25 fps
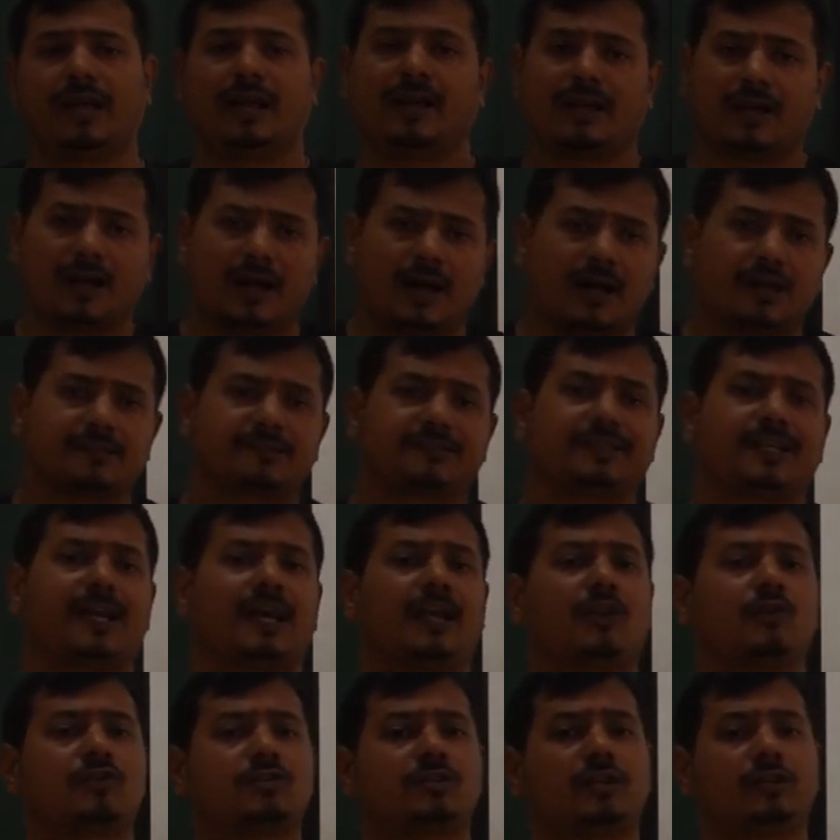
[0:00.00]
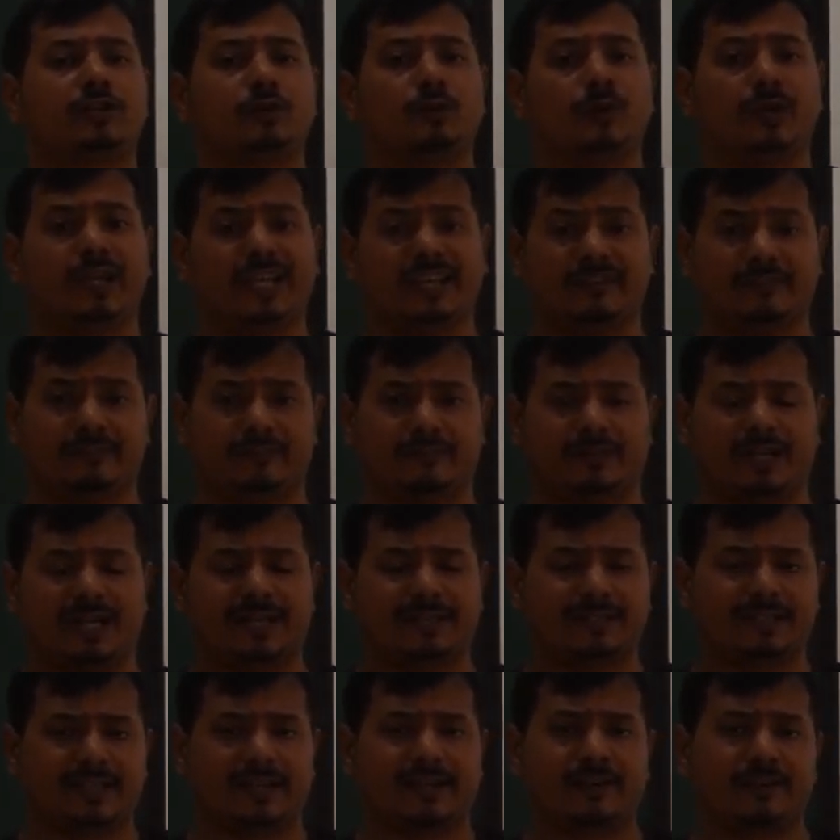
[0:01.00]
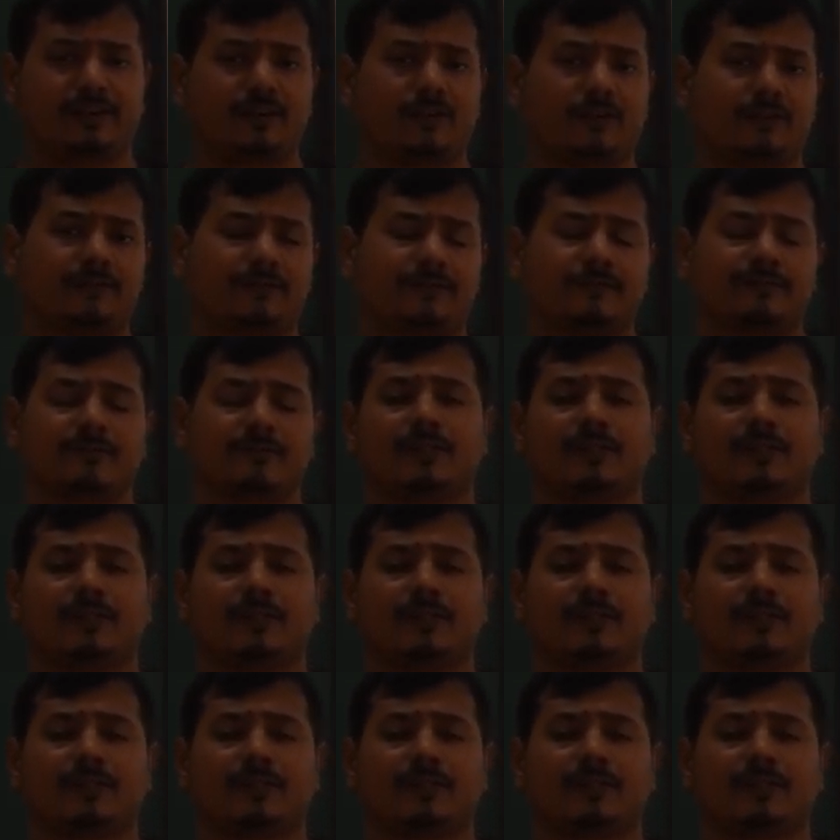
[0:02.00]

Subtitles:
and ask the halogen to leave at the end of